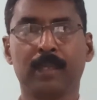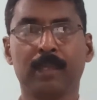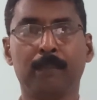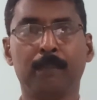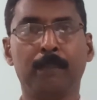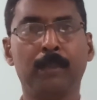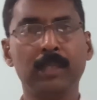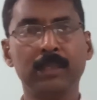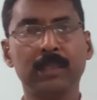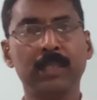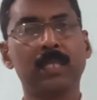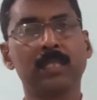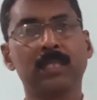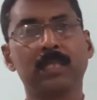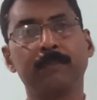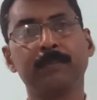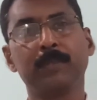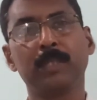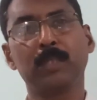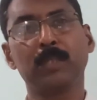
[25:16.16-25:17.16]
Both are
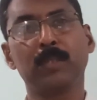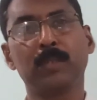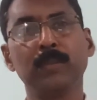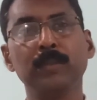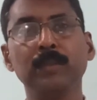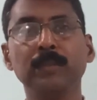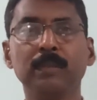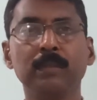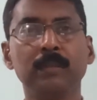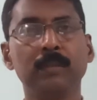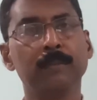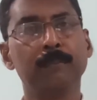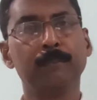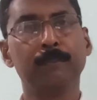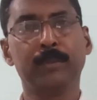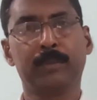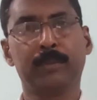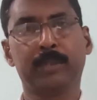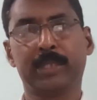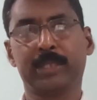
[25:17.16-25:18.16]
subject to
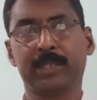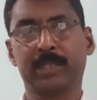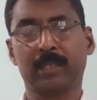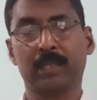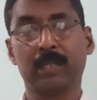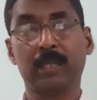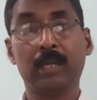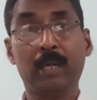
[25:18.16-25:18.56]
mutation.